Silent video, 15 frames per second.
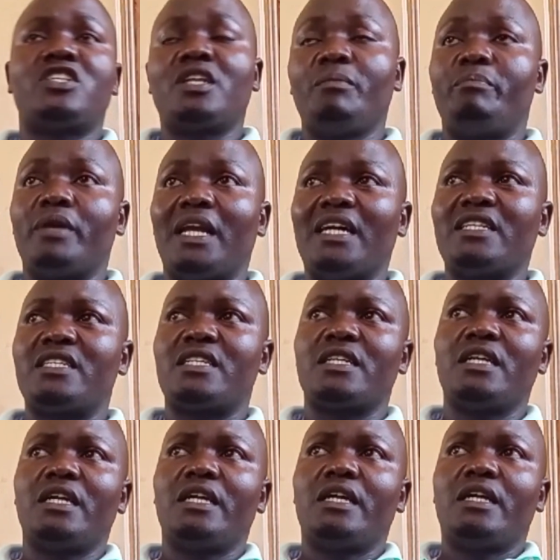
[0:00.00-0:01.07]
C+
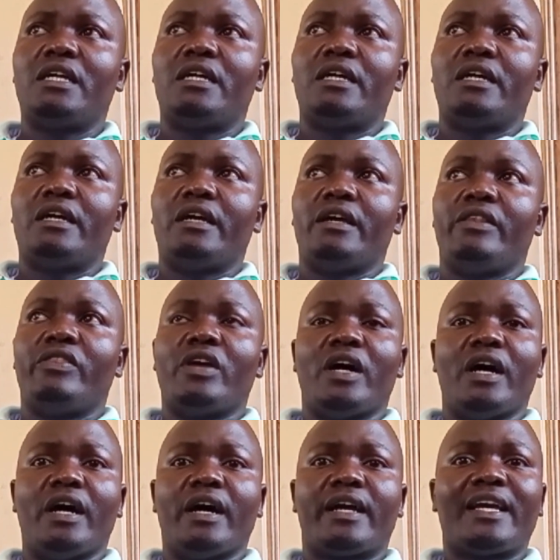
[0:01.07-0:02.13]
in
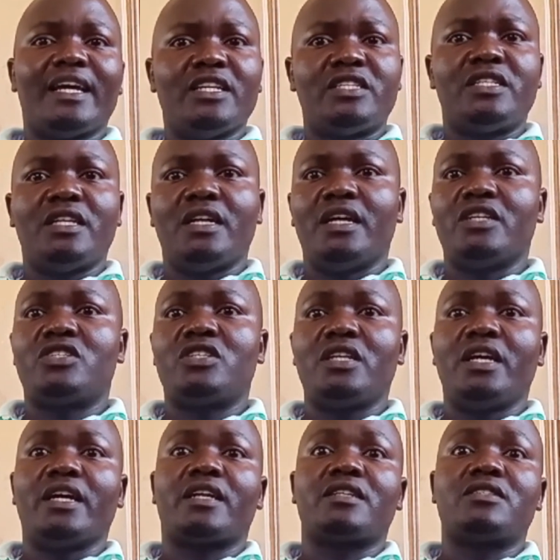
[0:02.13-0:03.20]
the
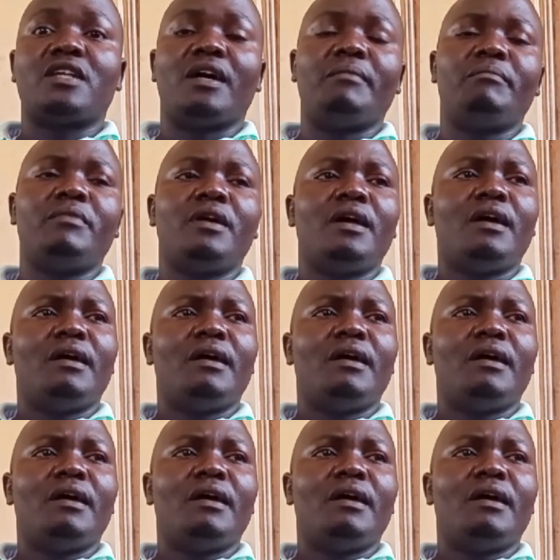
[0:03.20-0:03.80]
KCSE exam,